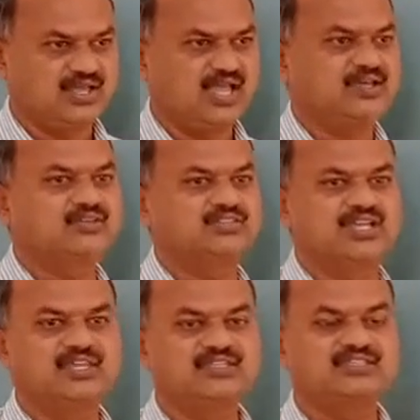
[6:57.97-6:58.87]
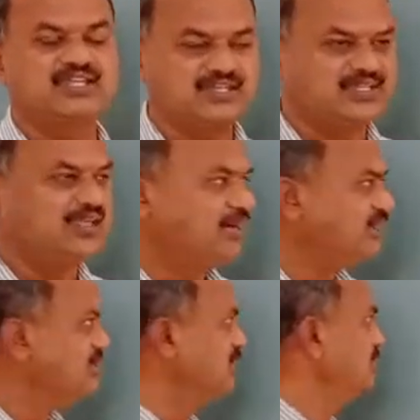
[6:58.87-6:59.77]
across any circuit
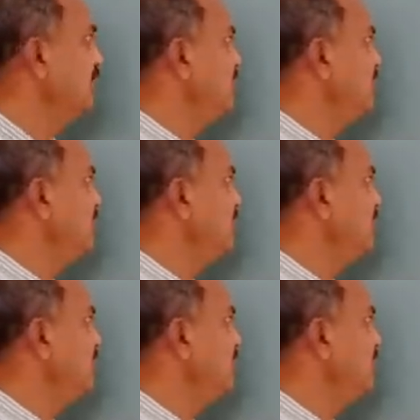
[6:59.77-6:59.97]
element. That